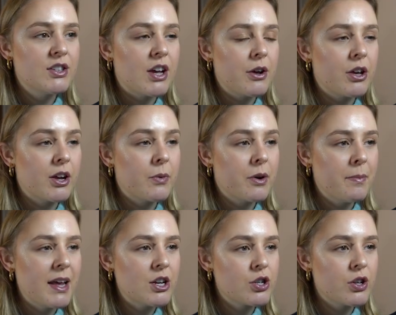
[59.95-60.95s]
So you're going to want to
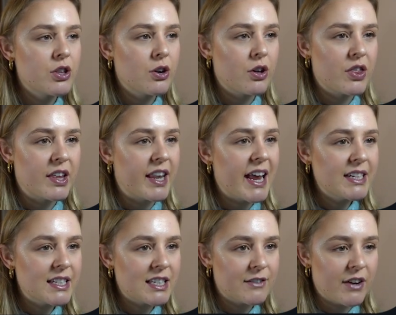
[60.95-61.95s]
make sure that you're on the
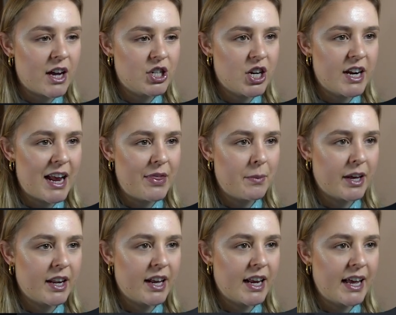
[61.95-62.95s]
latest version, and then we're
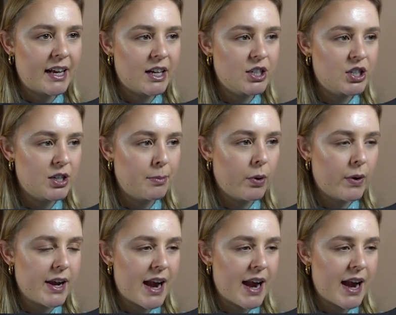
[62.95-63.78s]
going to click deploy